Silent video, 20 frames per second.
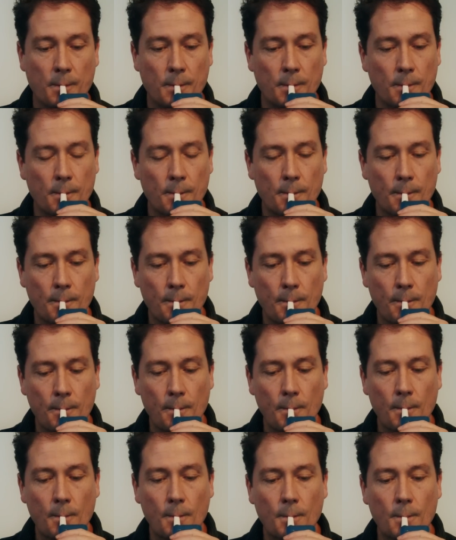
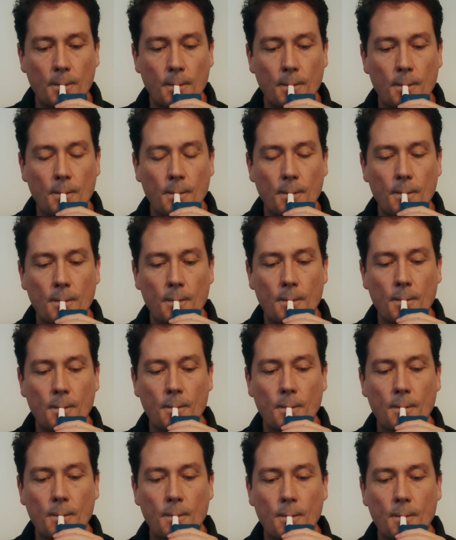
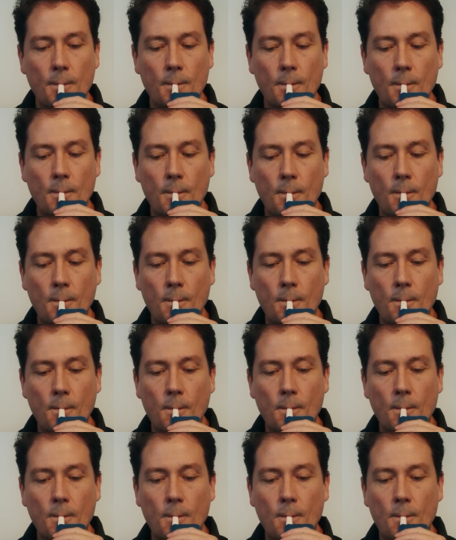
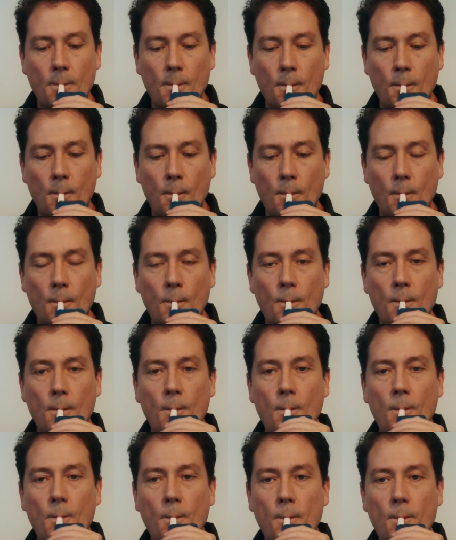
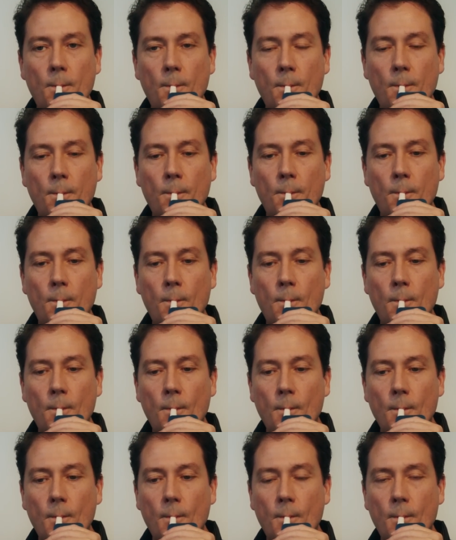
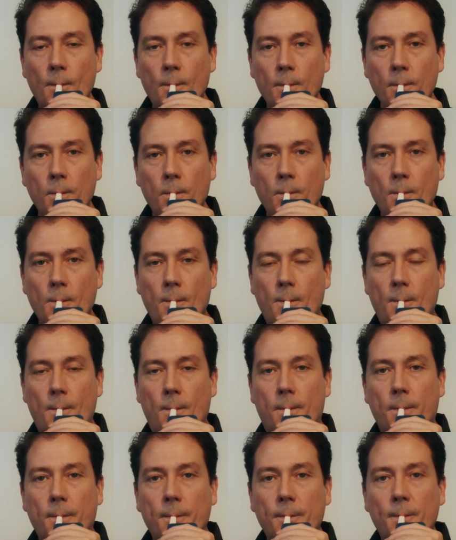
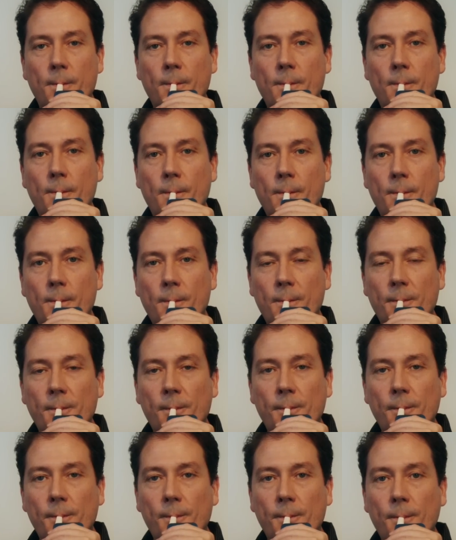
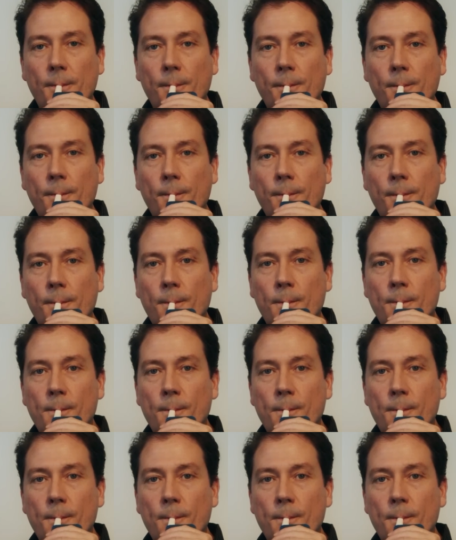Nobody speaks.